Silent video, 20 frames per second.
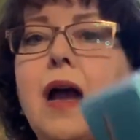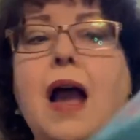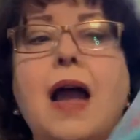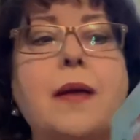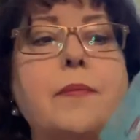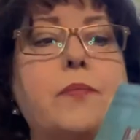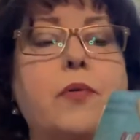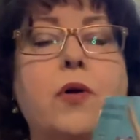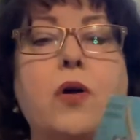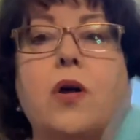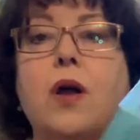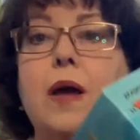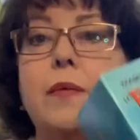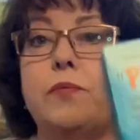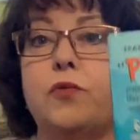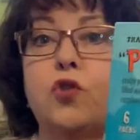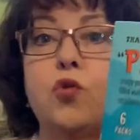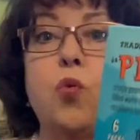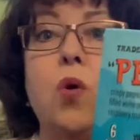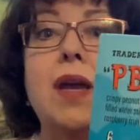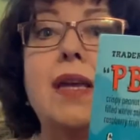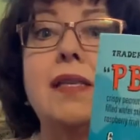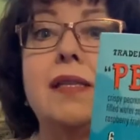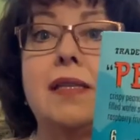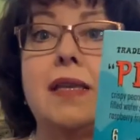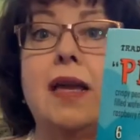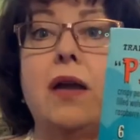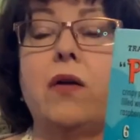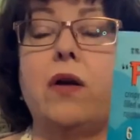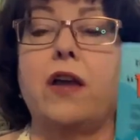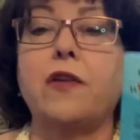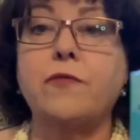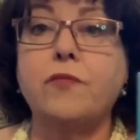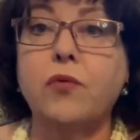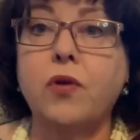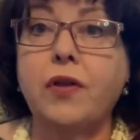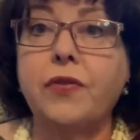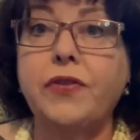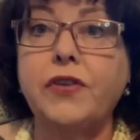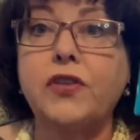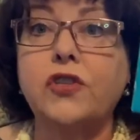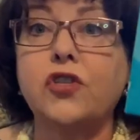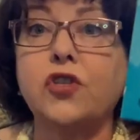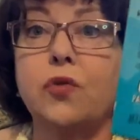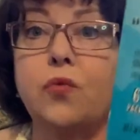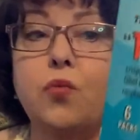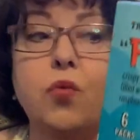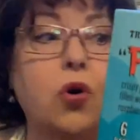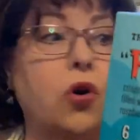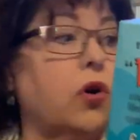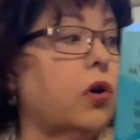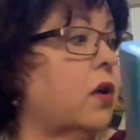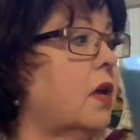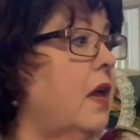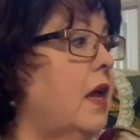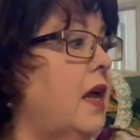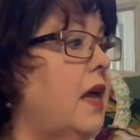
I brought, twice now, I've brought these to work,